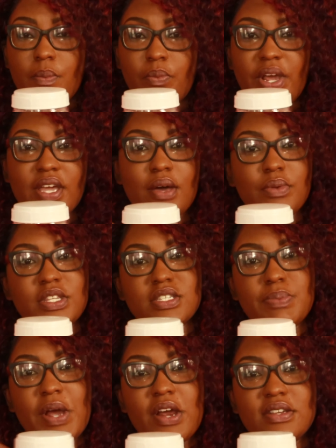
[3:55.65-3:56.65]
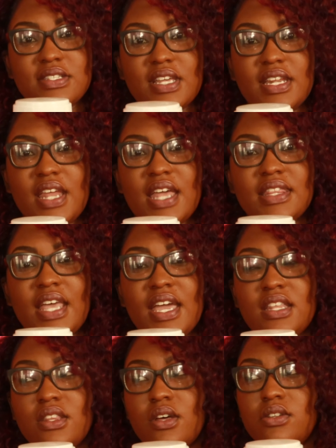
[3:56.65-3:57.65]
break up with this person and
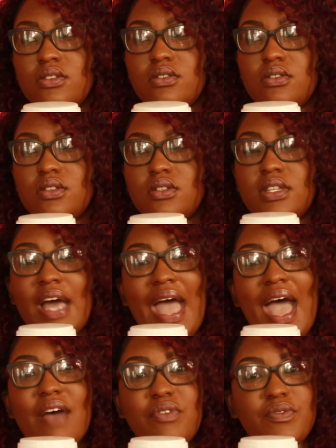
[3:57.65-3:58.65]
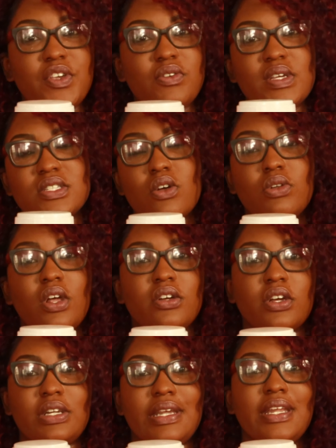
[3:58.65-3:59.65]
the half of you is no
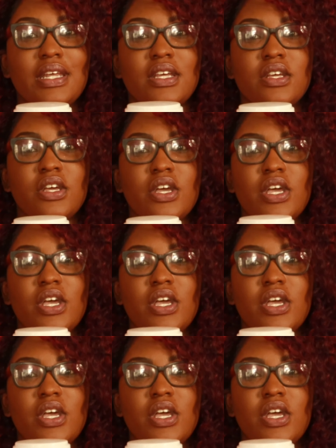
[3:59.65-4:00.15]
longer needed,